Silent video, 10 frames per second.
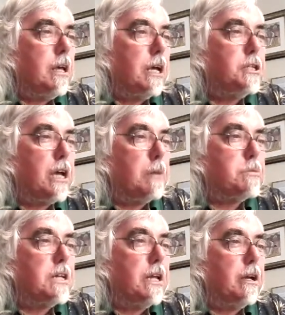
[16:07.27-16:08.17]
A chap
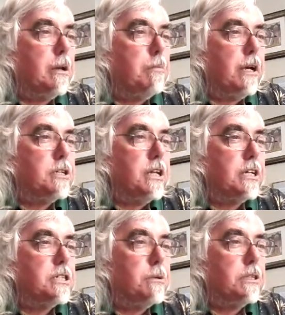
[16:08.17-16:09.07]
sitting on a bench
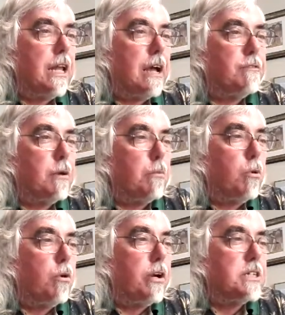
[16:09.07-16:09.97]
next to us laughed
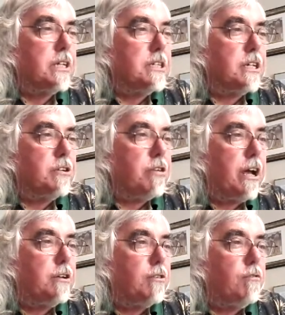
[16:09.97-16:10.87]
uproariously as I
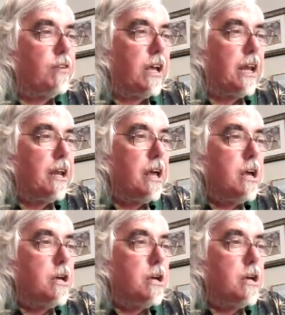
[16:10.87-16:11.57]
tried in vain